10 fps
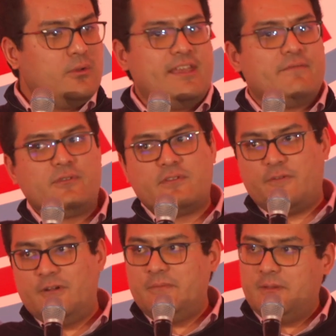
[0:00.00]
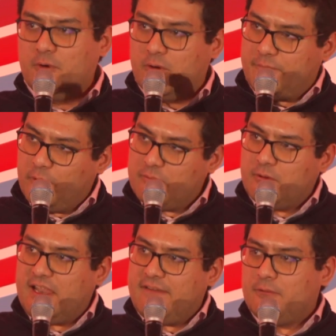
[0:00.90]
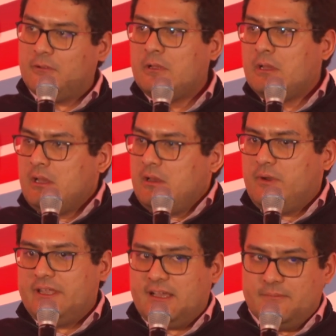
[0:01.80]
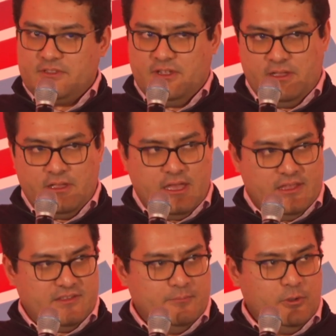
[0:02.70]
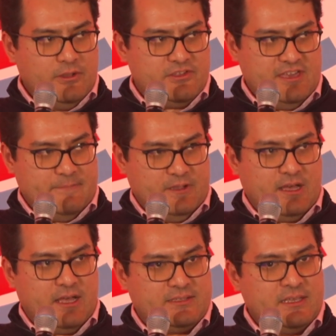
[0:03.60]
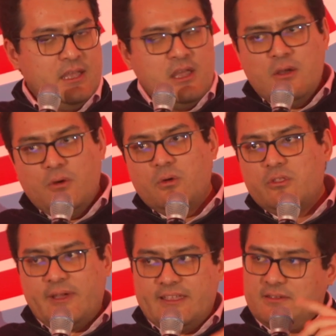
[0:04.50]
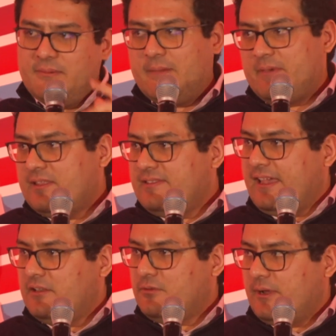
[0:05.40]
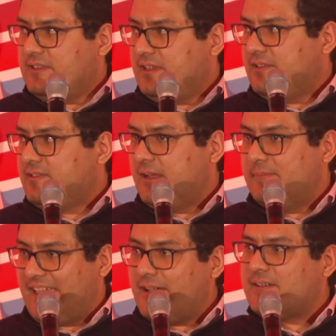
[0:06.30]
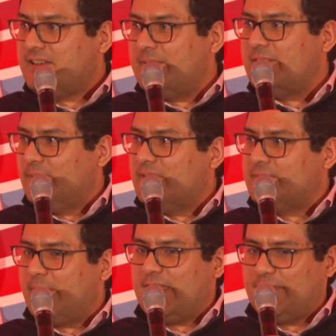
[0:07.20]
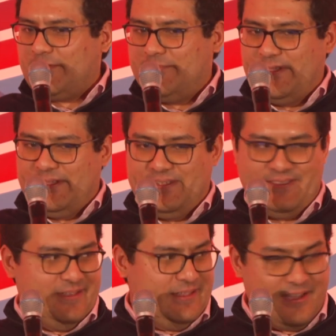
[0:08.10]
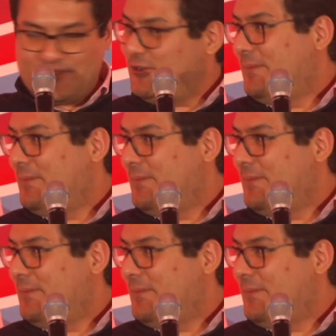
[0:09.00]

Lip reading: levels, from the more affordable level, when it comes to smaller, cheaper cars, all the way to maybe in 10, 20 years' time, they are going to be the ones buying from the luxury